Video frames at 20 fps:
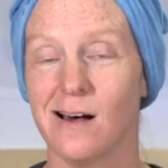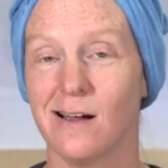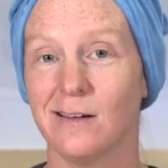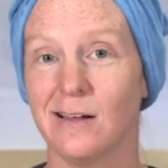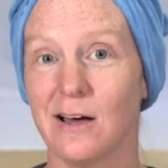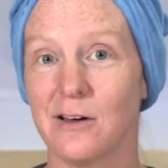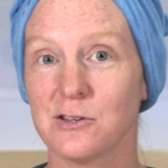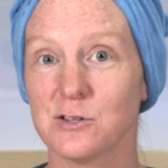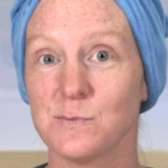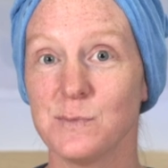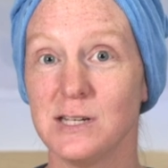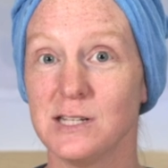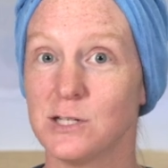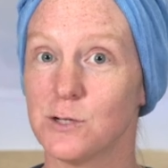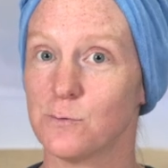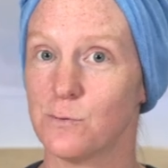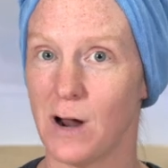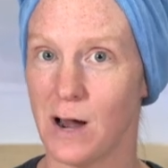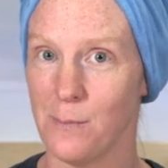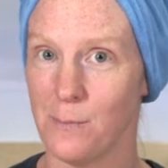allows me
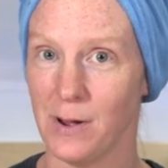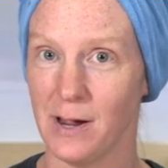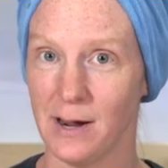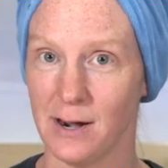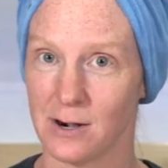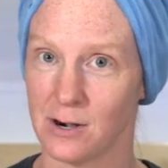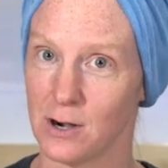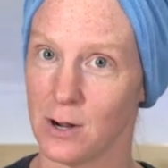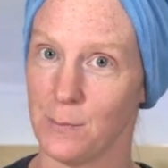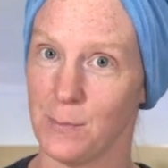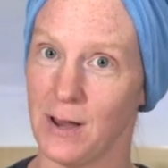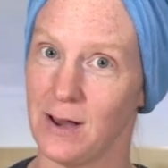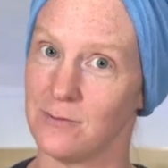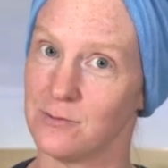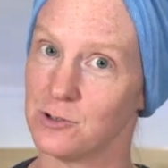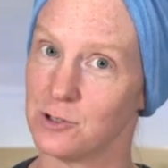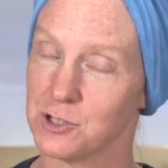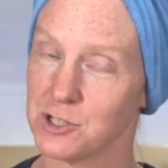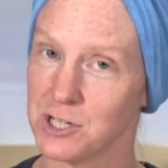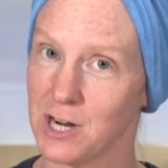to wrap my hair up
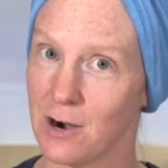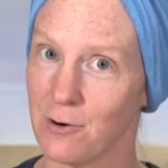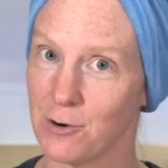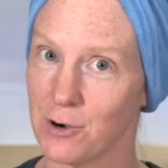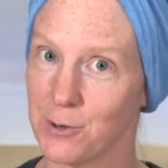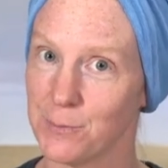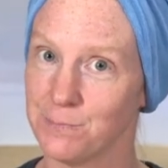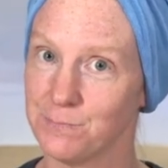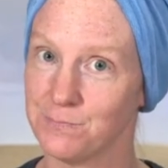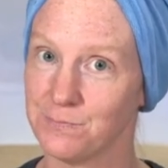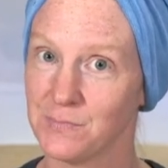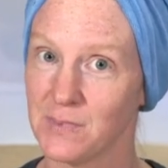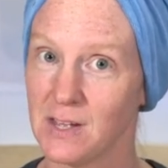after a shower.